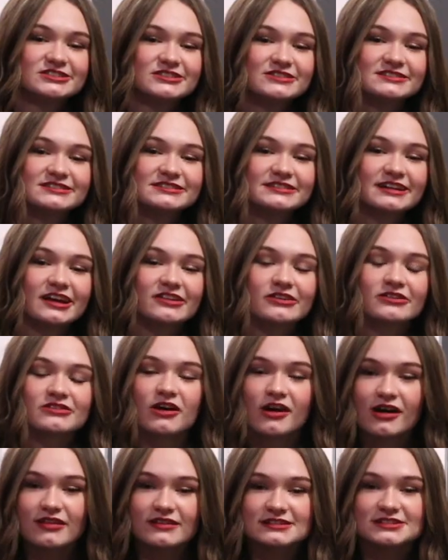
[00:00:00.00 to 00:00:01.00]
students together and
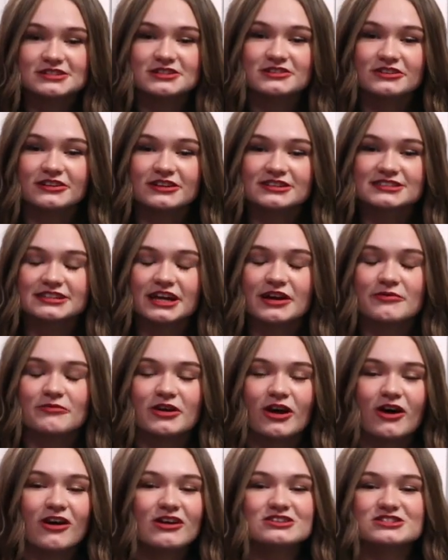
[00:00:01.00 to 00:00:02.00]
all the tutors, and we
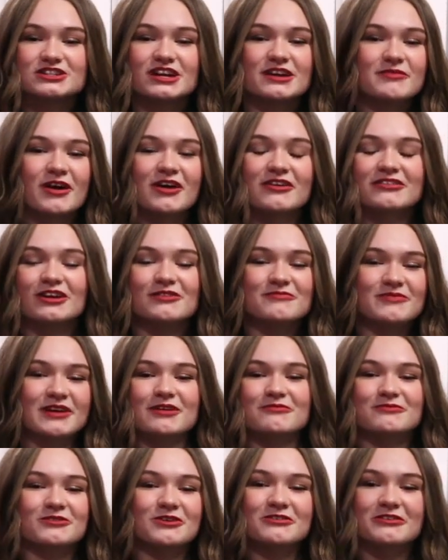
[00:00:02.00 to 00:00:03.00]
all jam out in our
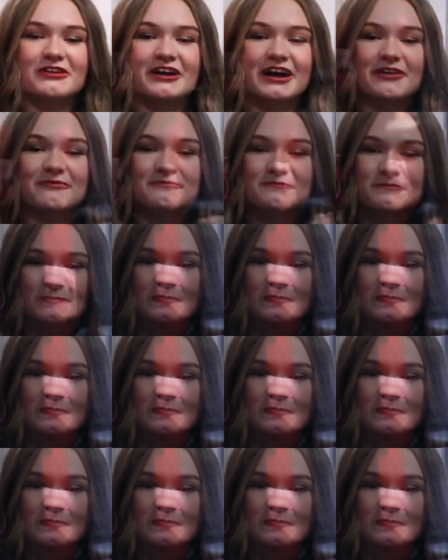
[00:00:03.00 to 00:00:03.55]
band program.